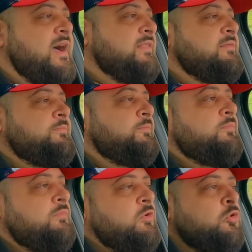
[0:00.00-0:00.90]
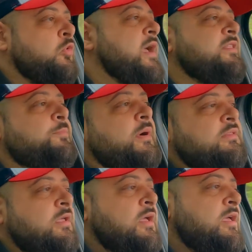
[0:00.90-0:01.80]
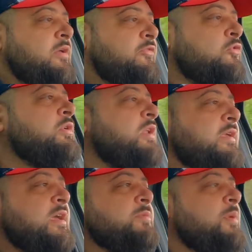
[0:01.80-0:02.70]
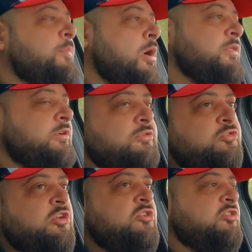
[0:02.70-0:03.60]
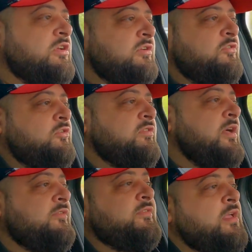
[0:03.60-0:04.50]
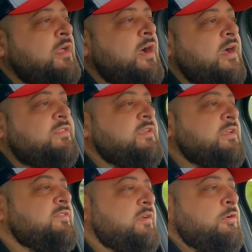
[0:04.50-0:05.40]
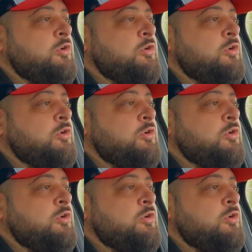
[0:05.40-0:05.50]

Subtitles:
not great, but if you really can't be bothered to change gears yourself, I think it's a